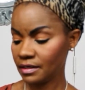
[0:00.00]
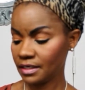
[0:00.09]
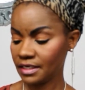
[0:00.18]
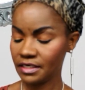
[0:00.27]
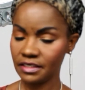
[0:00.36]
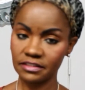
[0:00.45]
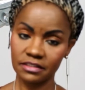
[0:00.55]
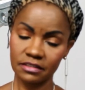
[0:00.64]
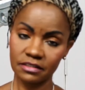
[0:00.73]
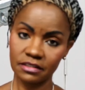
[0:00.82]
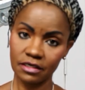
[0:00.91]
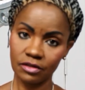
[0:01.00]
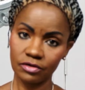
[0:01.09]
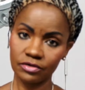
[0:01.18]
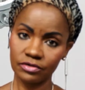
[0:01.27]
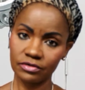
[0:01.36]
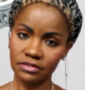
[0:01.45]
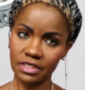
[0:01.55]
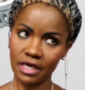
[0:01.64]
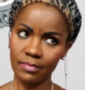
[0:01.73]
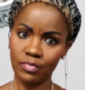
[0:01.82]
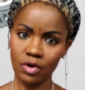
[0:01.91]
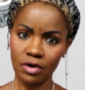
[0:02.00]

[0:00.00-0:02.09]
and it is a color type